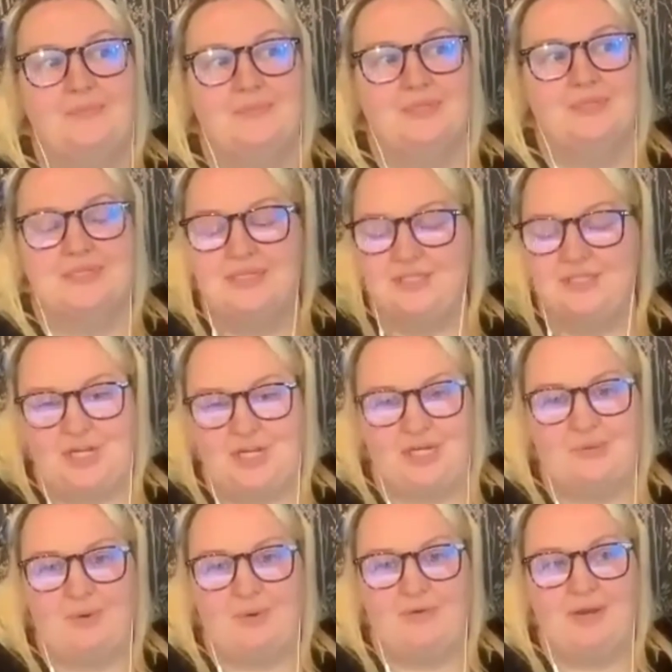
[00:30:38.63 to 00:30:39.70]
since
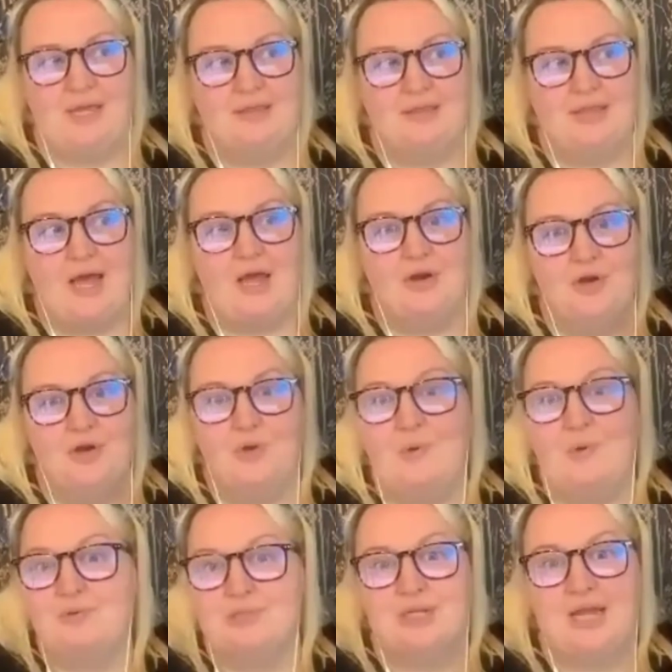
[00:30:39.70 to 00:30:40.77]
January, that I knew
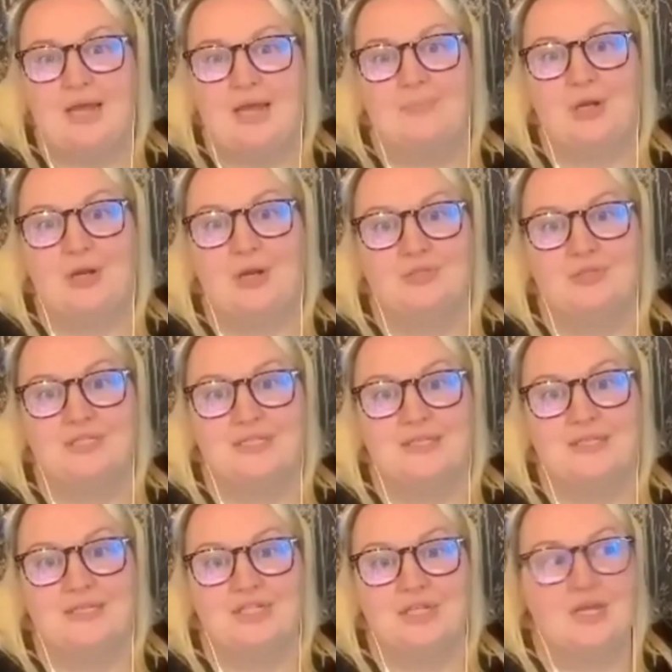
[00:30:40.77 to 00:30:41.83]
I was going to hand my notice in
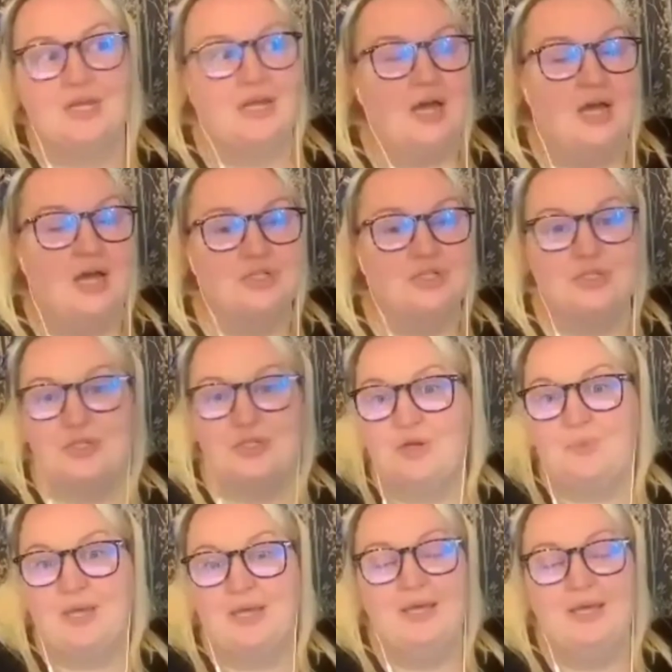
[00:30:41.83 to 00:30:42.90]
this year. I just knew
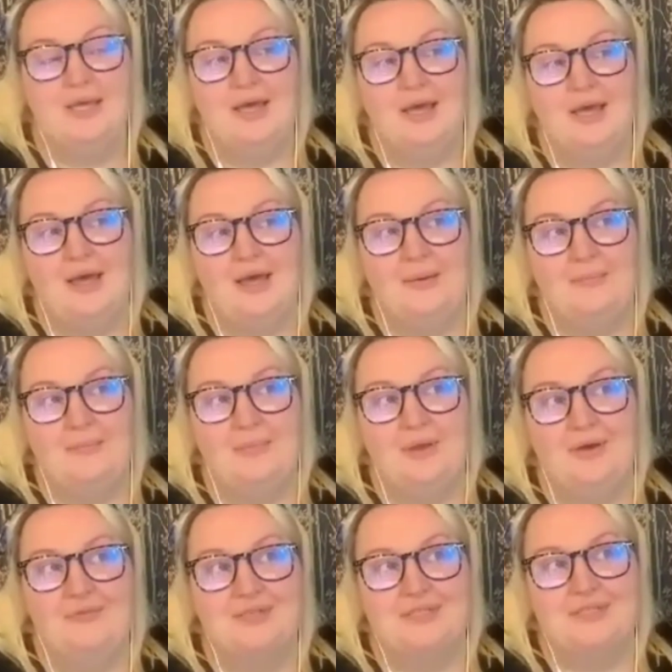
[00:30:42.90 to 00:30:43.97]
it.
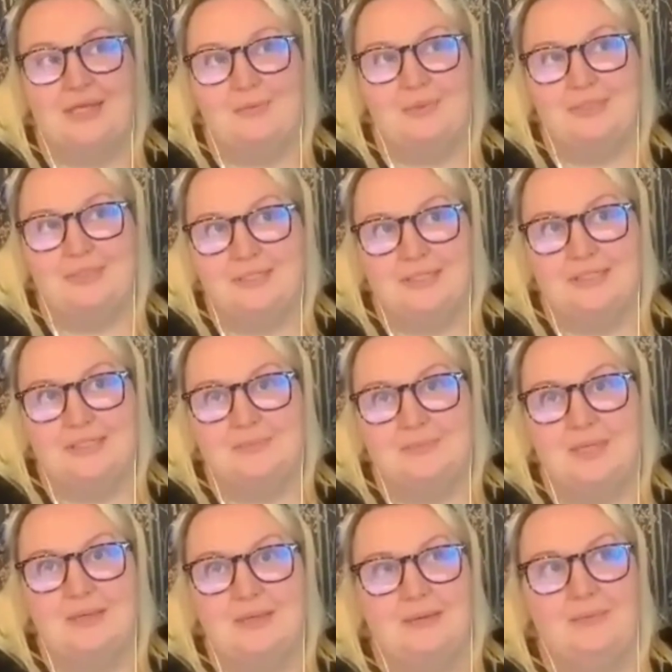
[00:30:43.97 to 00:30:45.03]
Obviously, I wanted it to
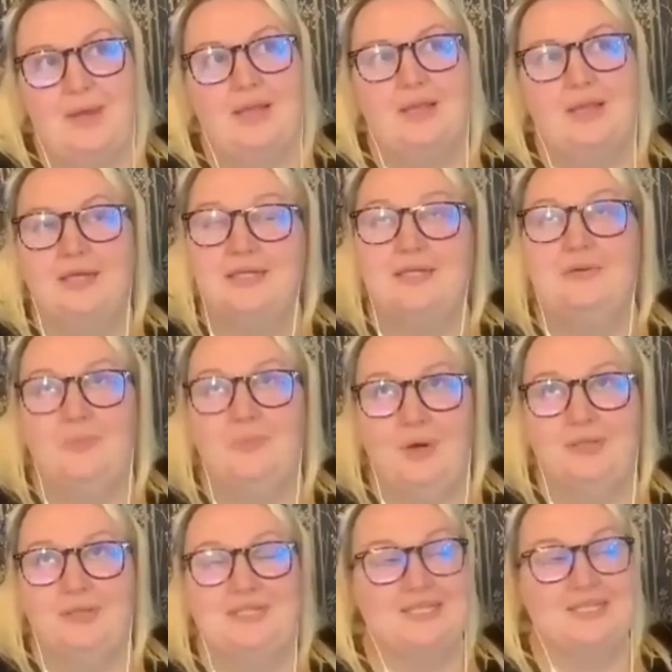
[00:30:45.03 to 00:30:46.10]
be, well, I didn't
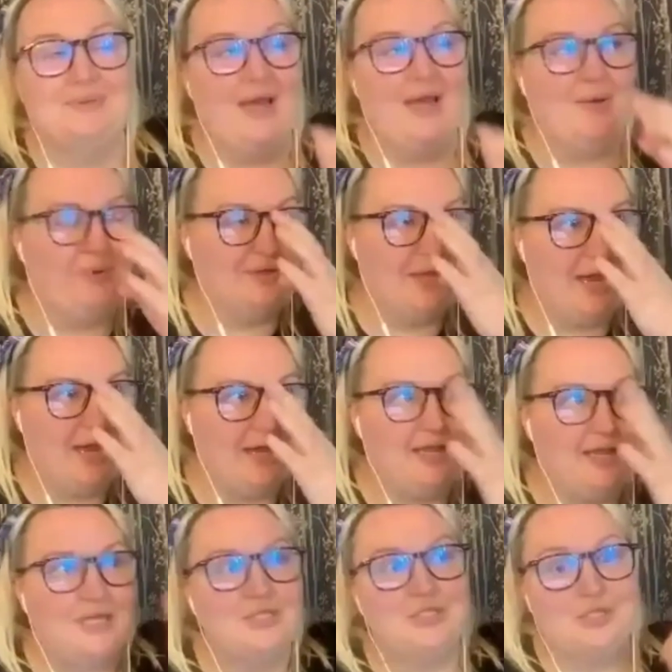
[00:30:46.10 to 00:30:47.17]
want it to be. I
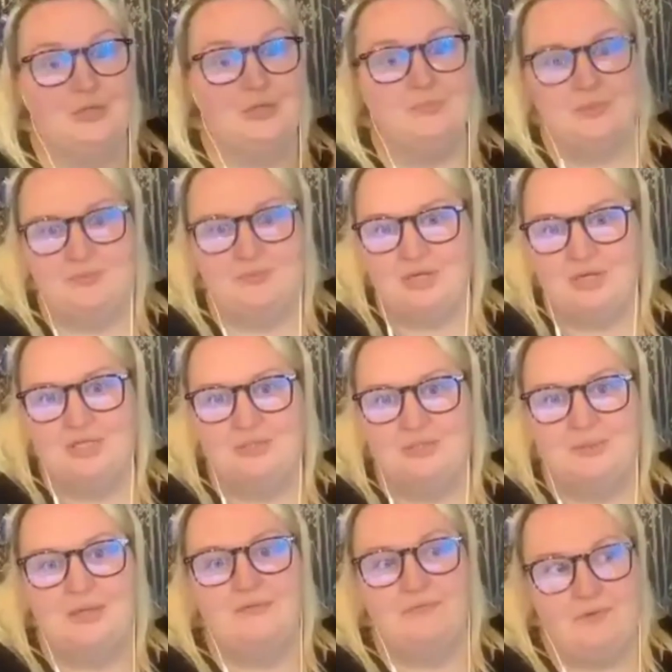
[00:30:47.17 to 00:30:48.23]
assumed it was going to
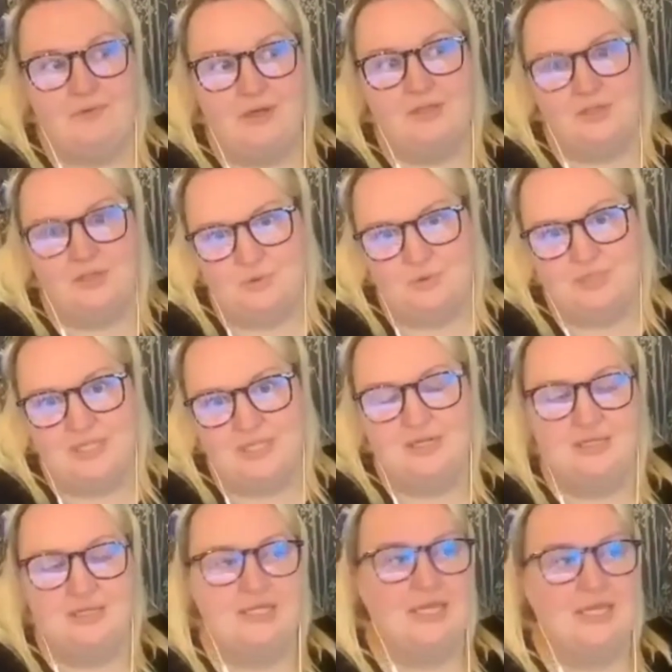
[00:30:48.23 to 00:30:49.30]
be further towards the end
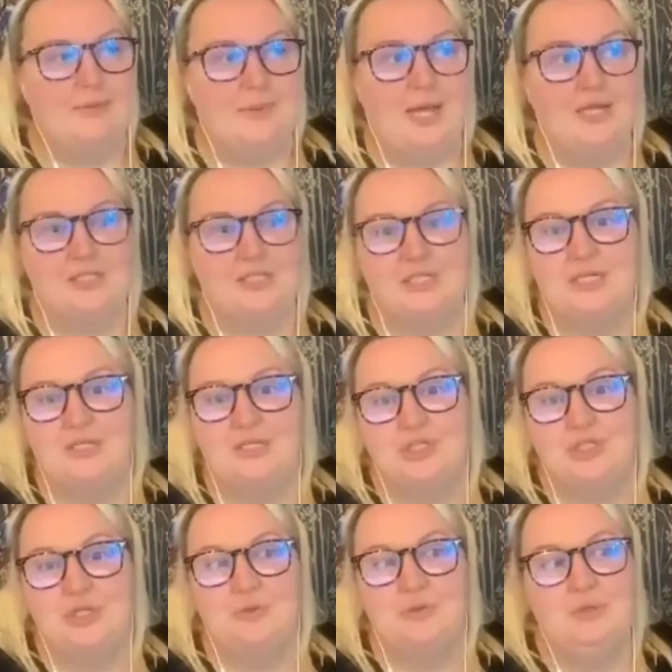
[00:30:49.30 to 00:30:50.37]
of the year, but actually in
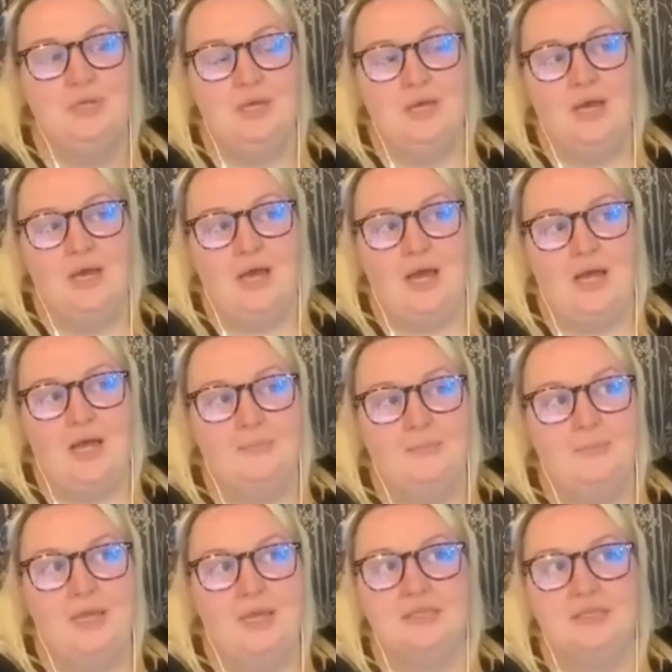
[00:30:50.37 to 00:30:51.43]
June, I
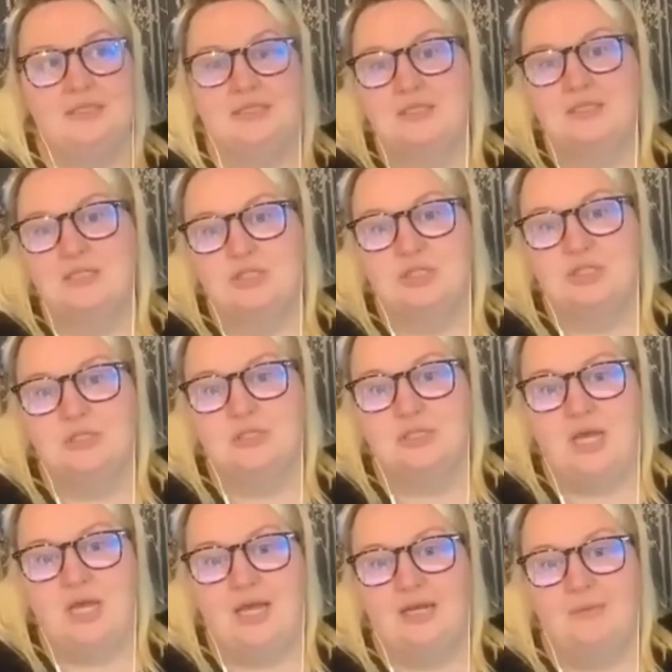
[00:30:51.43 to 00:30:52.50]
made the decision to
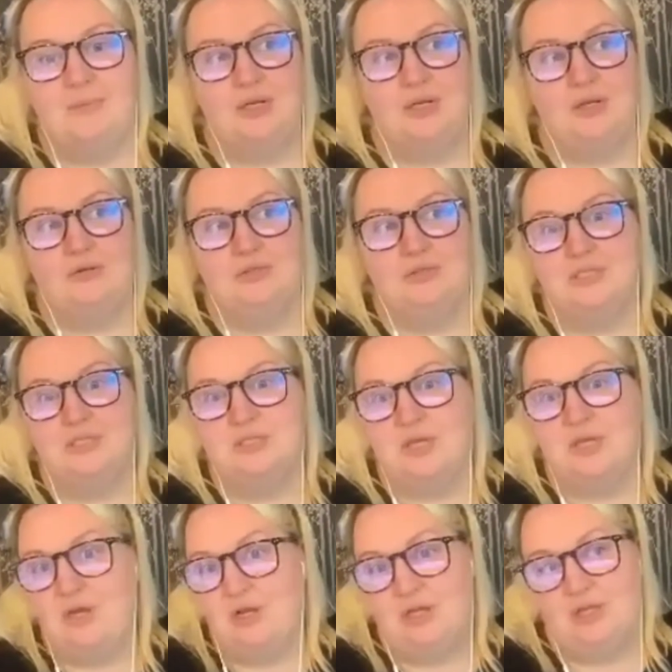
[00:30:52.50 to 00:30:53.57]
hand in my notice
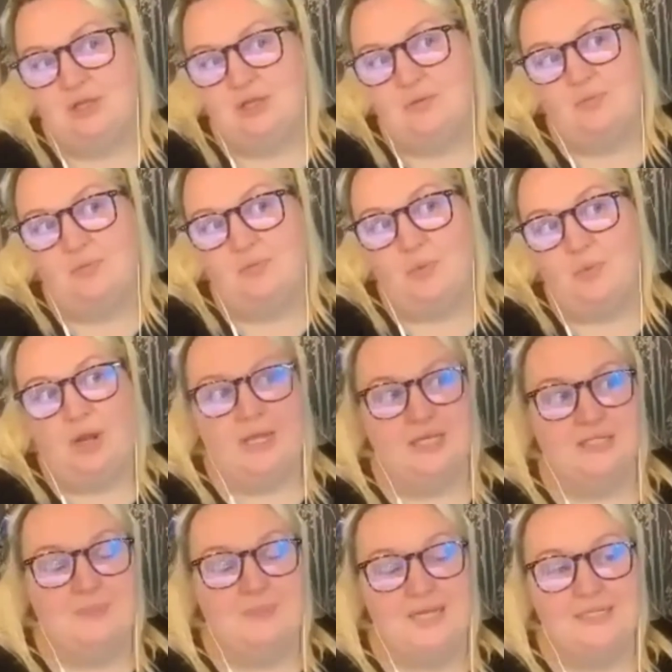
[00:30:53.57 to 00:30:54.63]
earlier than what I
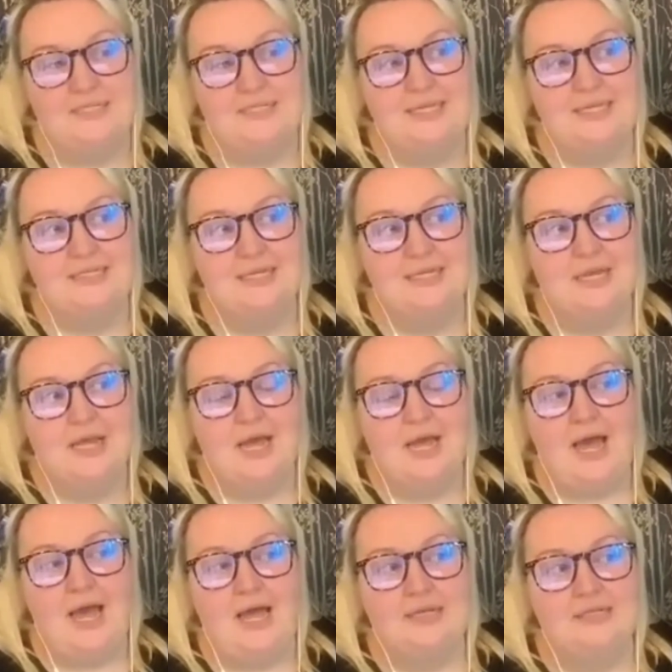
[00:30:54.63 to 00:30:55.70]
expected.
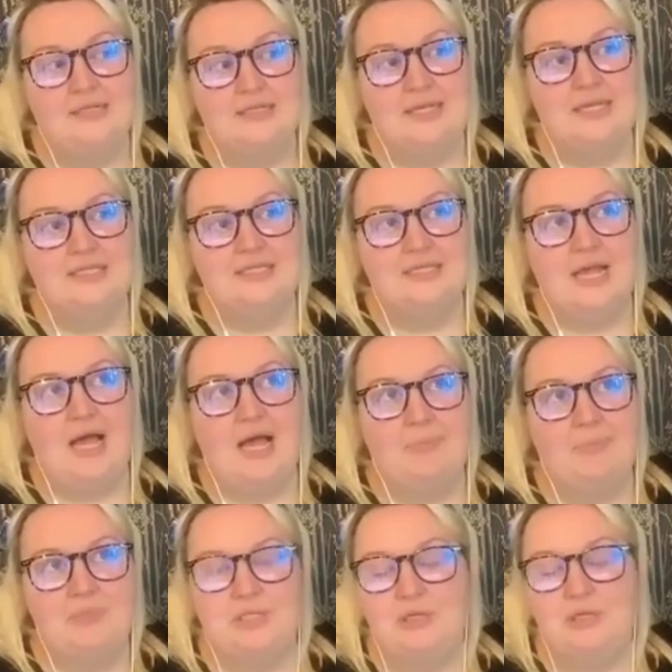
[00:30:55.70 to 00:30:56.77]
And it's
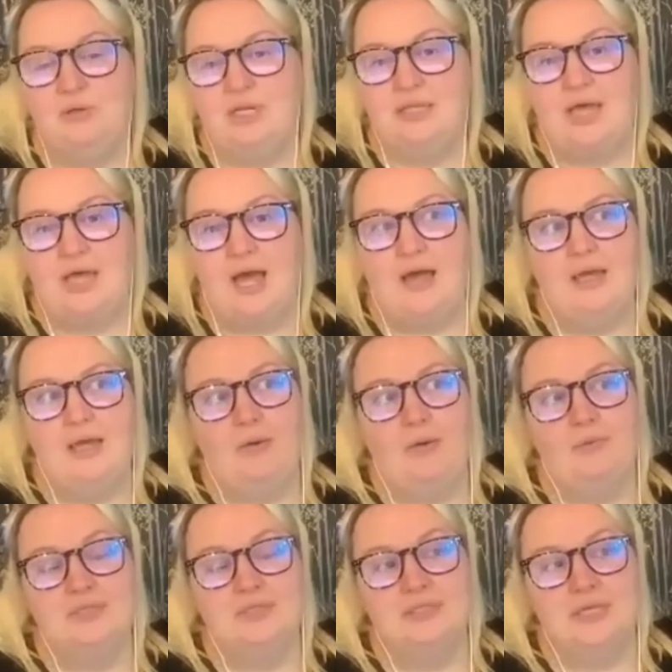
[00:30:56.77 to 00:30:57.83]
absolutely that. I
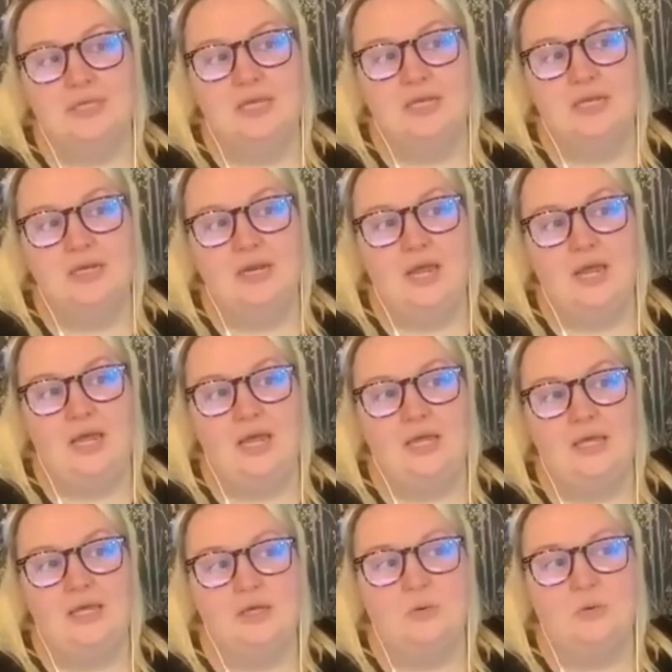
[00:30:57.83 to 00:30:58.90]
was in
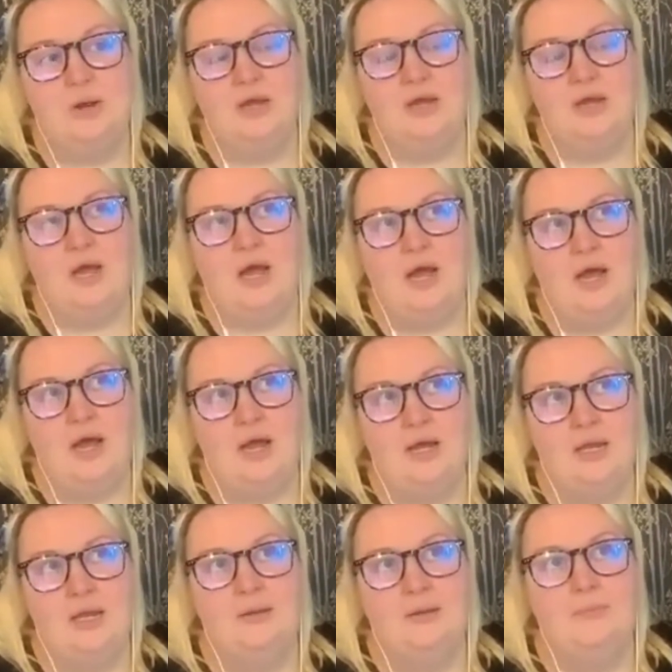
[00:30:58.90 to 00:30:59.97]
quite a
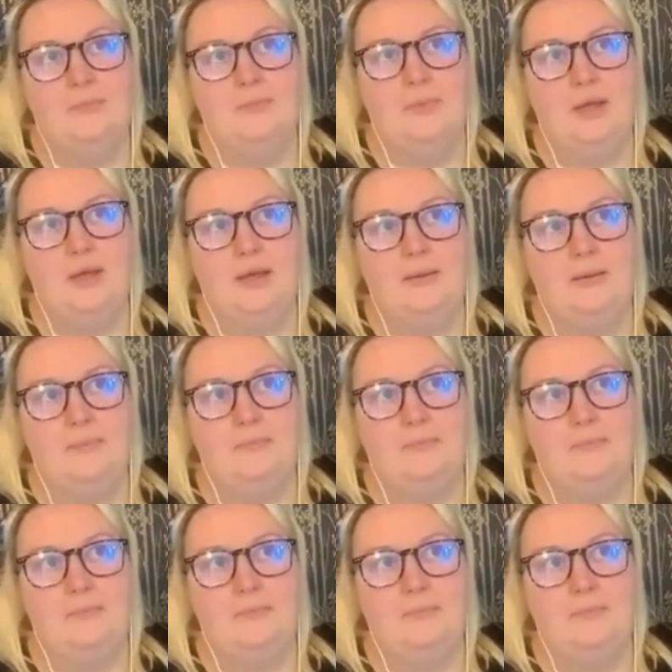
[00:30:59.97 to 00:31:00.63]
high, a